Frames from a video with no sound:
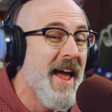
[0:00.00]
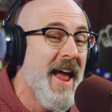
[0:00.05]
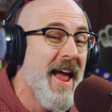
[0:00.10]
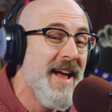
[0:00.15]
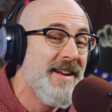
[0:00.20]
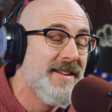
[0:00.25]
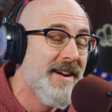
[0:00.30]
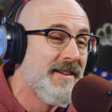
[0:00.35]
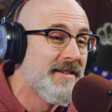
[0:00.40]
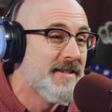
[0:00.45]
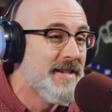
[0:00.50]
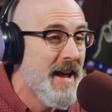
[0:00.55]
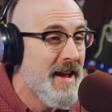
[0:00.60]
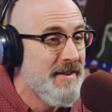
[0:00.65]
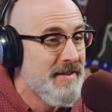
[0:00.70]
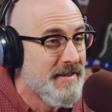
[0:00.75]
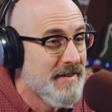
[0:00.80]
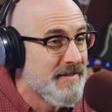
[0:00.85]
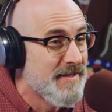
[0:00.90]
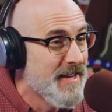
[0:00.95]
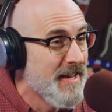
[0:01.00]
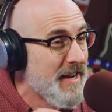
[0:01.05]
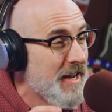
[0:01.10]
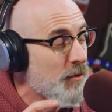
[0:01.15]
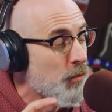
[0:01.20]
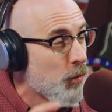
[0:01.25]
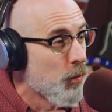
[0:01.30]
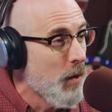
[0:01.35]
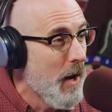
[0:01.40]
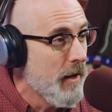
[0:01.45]
and attendance
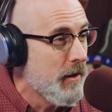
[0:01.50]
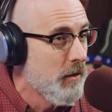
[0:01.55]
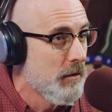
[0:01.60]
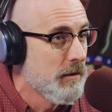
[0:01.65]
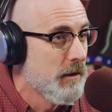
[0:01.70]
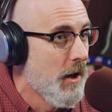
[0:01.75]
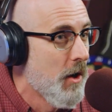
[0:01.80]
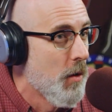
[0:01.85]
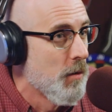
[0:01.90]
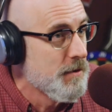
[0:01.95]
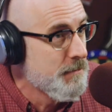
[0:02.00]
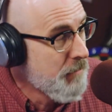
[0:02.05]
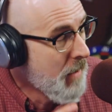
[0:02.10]
hitting record lows.